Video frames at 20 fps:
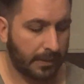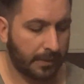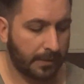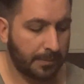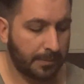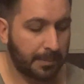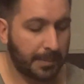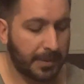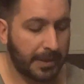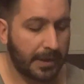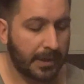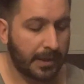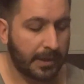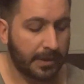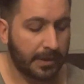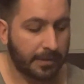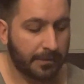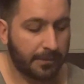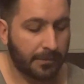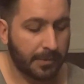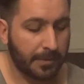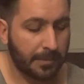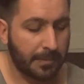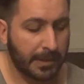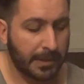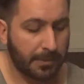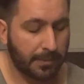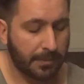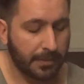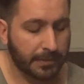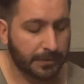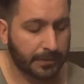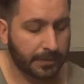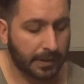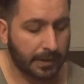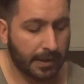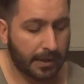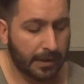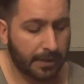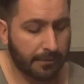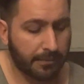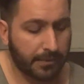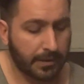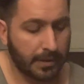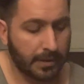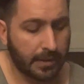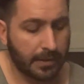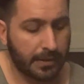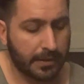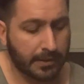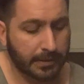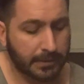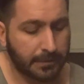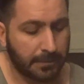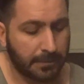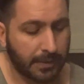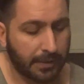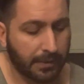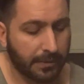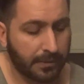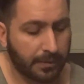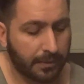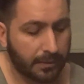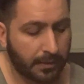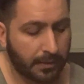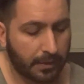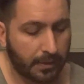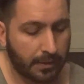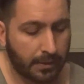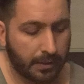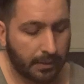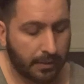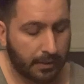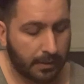B, and for the B we're just gonna have the index finger, the